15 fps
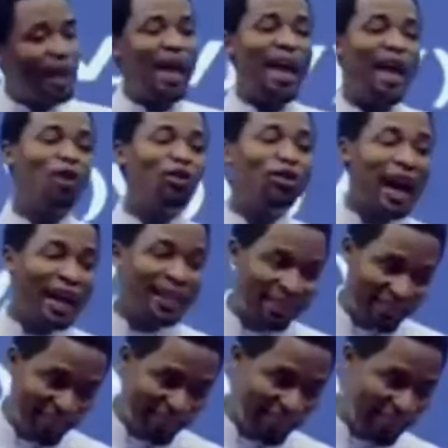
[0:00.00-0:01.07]
the
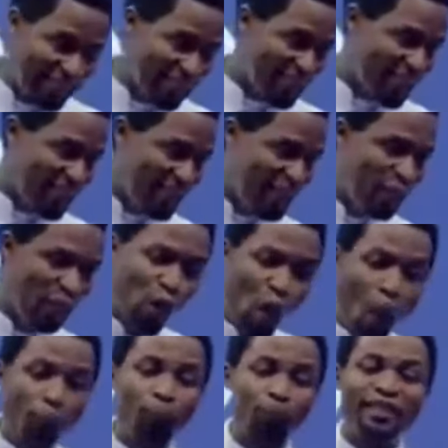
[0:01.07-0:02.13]
elders
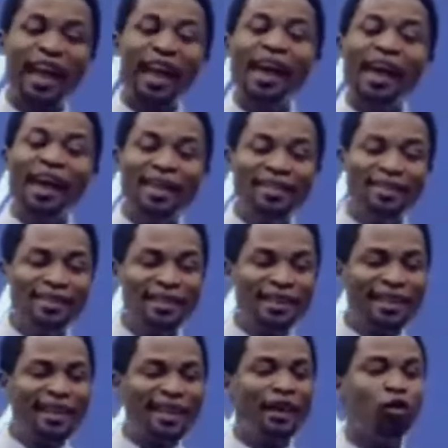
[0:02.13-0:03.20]
obtained
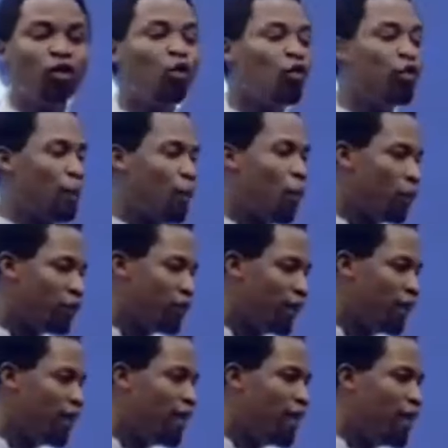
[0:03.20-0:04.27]
a good report.
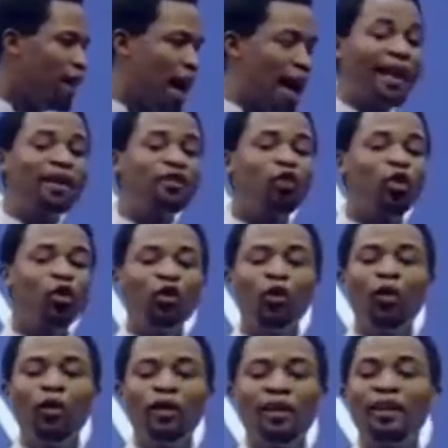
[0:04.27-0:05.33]
And I told
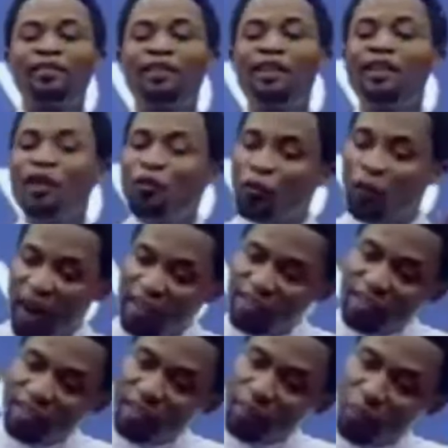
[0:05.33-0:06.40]
you there's a
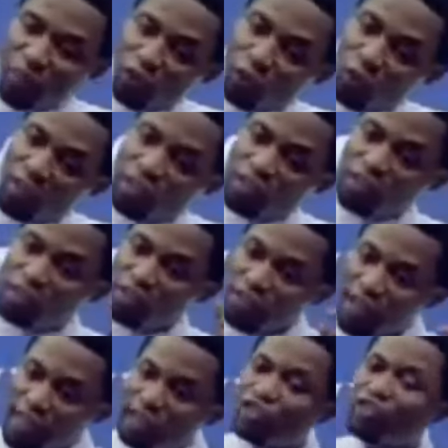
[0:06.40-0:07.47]
difference between
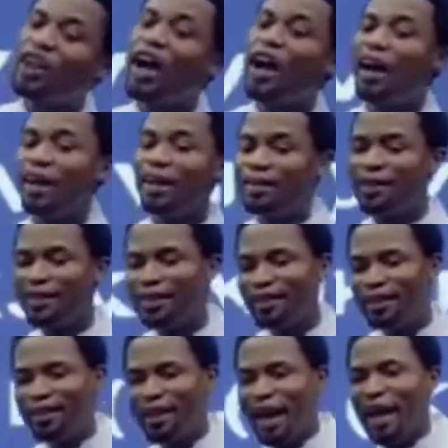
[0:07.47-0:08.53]
a child
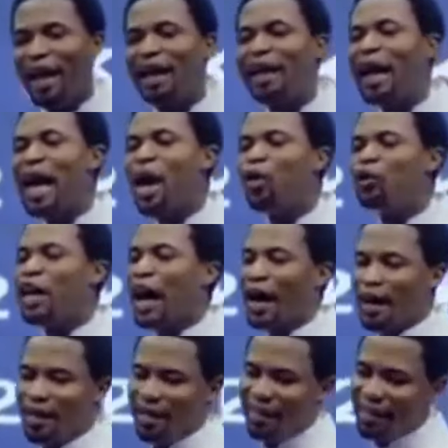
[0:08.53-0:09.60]
and an elder.
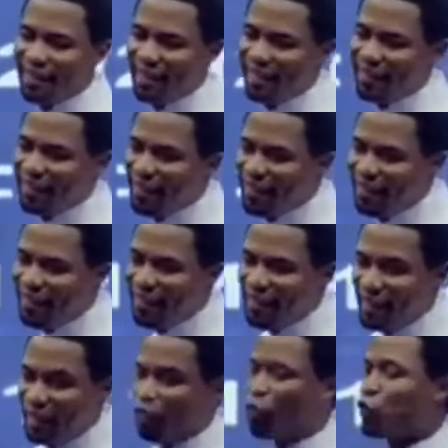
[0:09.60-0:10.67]

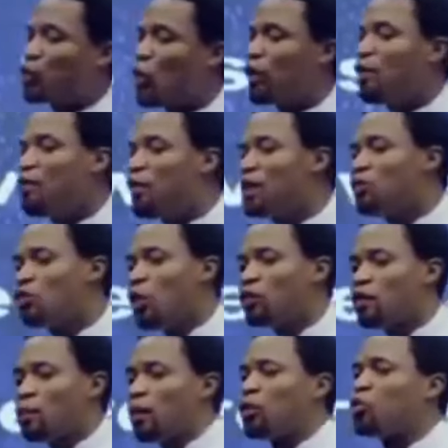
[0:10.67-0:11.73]
If you study First
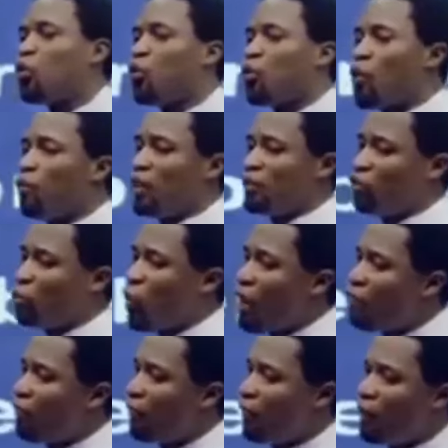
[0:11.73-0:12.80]
John chapter from verse
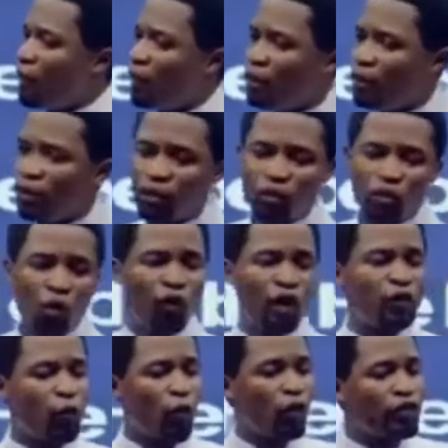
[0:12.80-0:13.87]
12 to
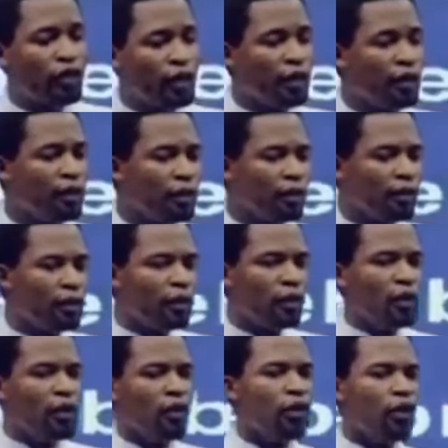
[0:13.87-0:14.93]
verse 14,
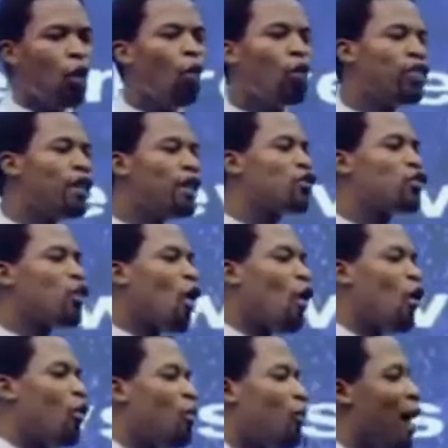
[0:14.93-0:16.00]
you will see
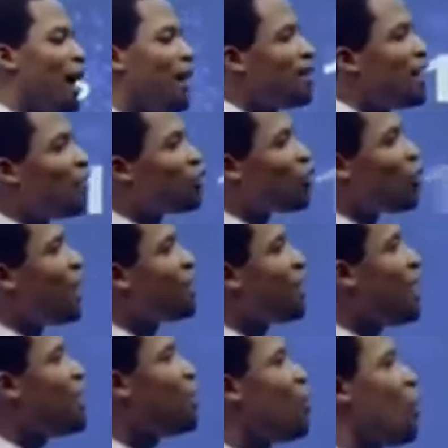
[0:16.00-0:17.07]
John by the
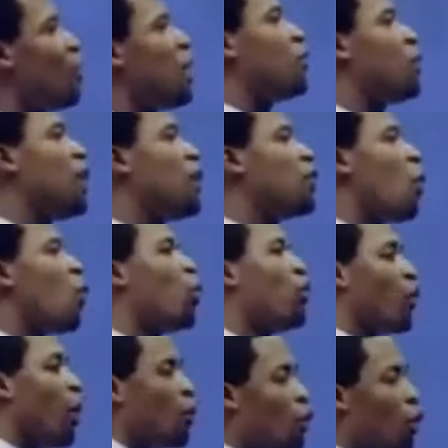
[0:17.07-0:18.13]
instrumentality of the spirit of
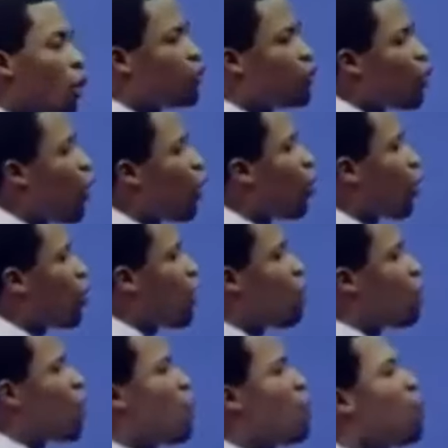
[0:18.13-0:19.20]
wisdom. You know, John was a
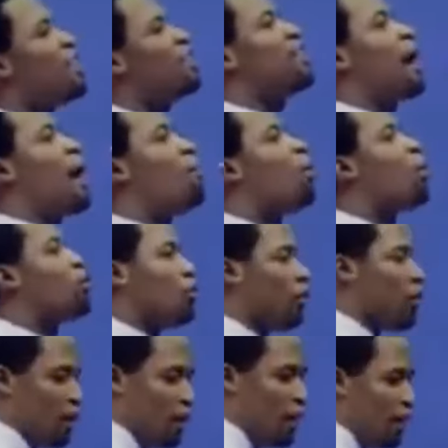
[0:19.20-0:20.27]
prophetic
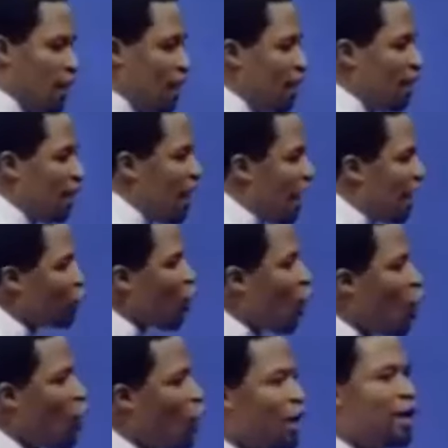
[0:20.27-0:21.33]
apostle. And
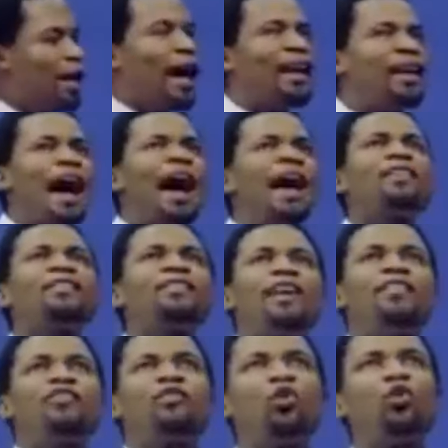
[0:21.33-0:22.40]
so he had
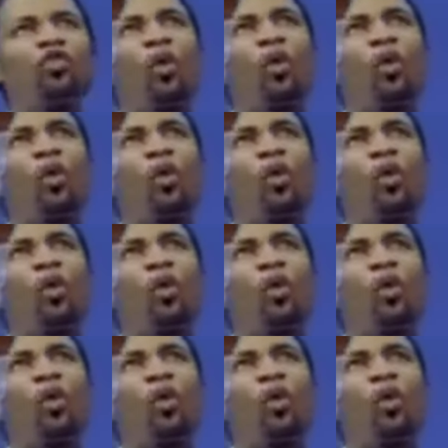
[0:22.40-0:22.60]
access to